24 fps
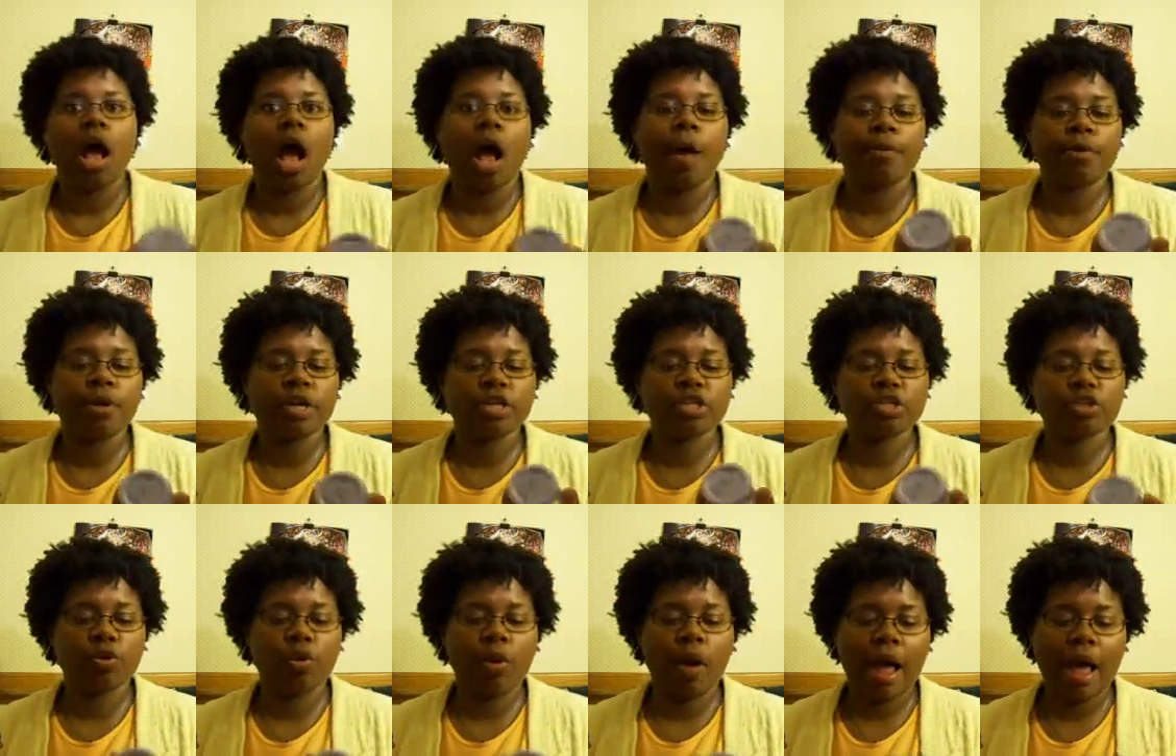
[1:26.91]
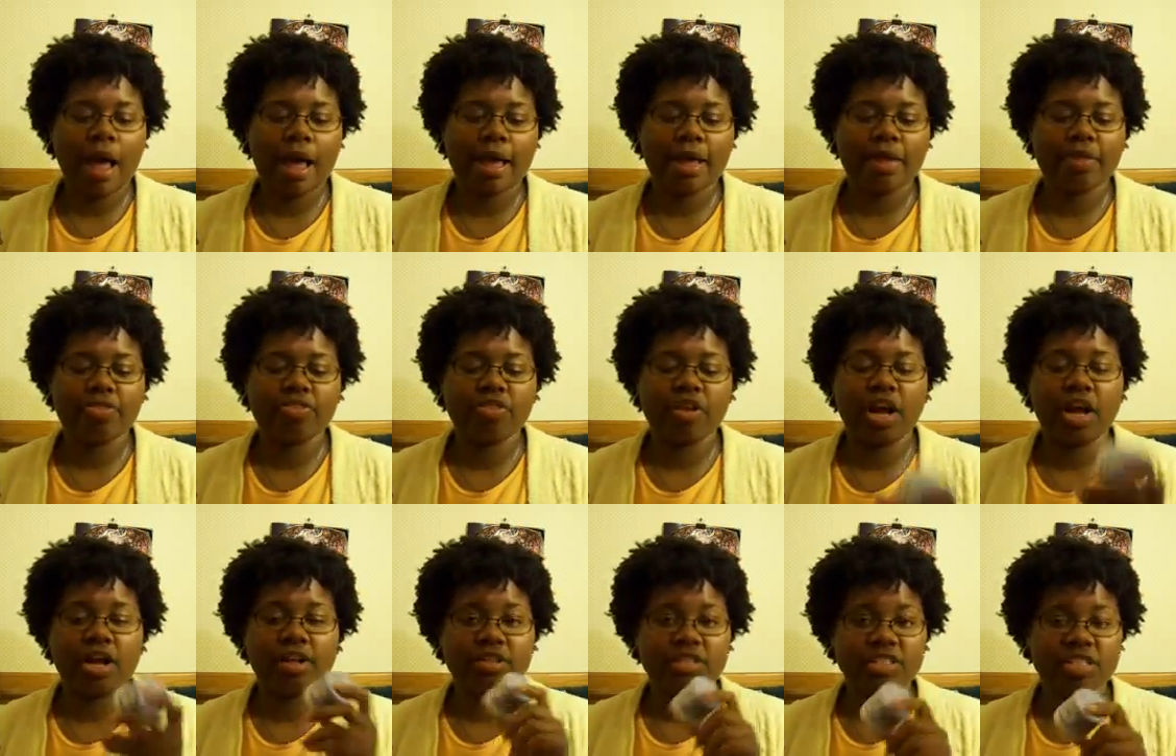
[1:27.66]
I'm going to try
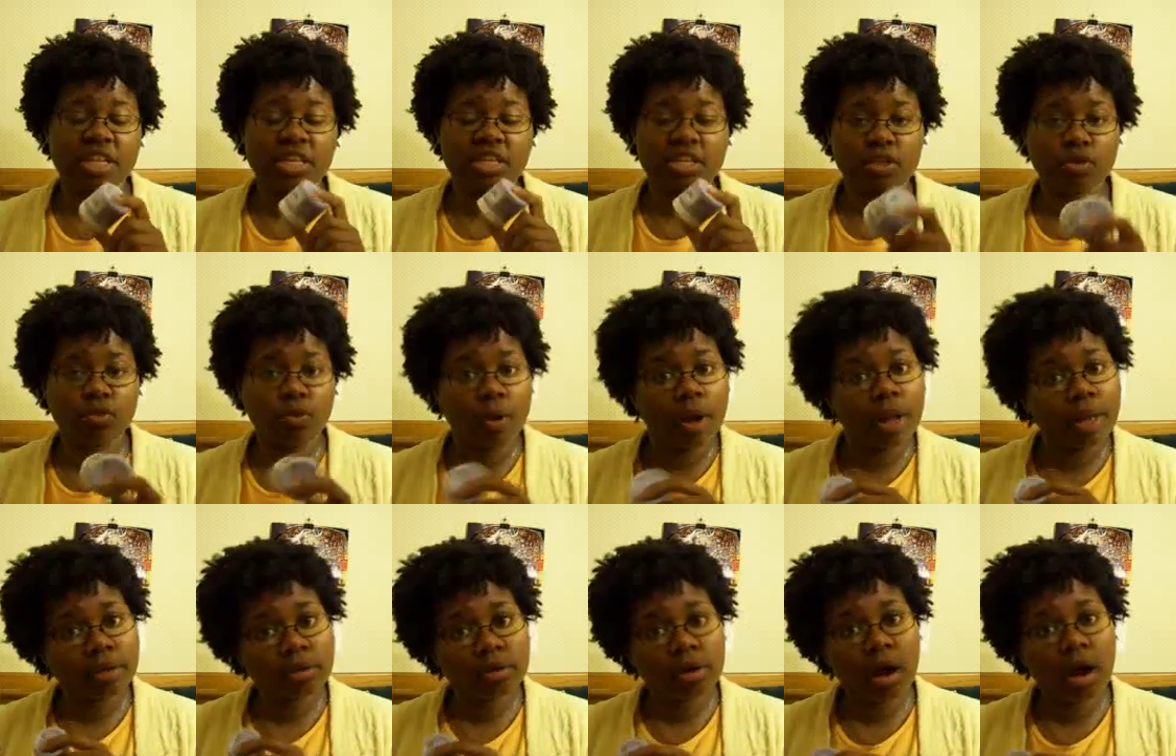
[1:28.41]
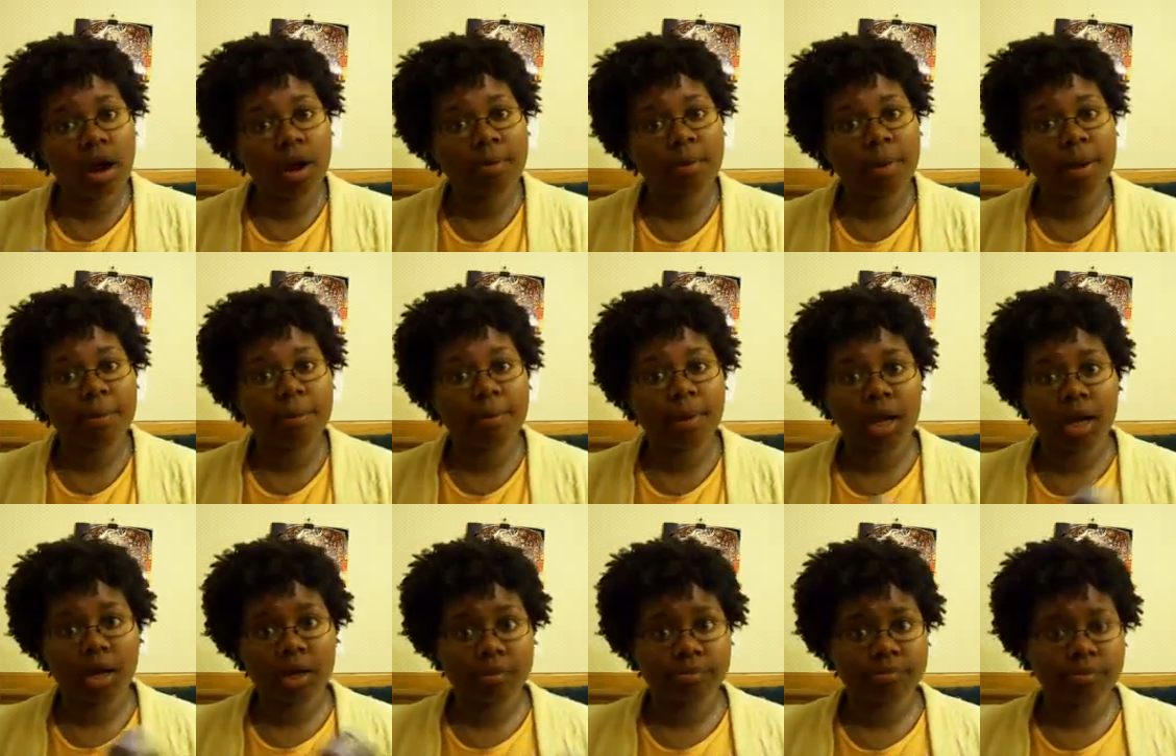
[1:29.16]
the unscented one on my
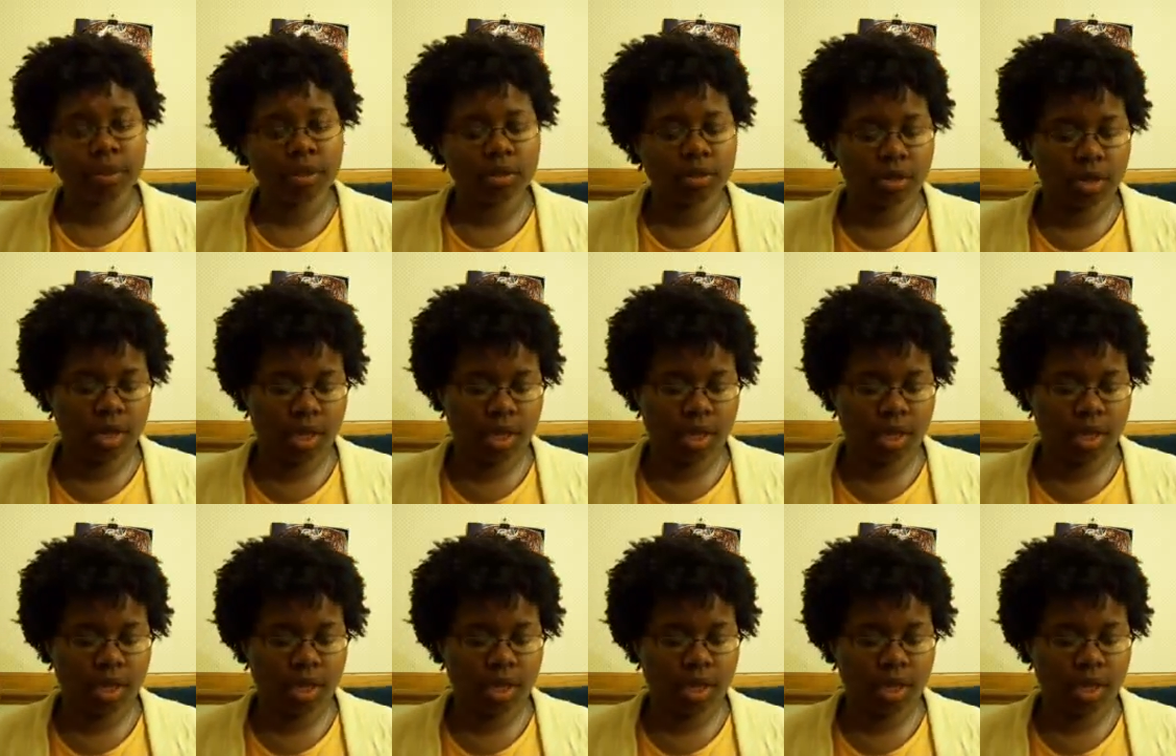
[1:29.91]
mom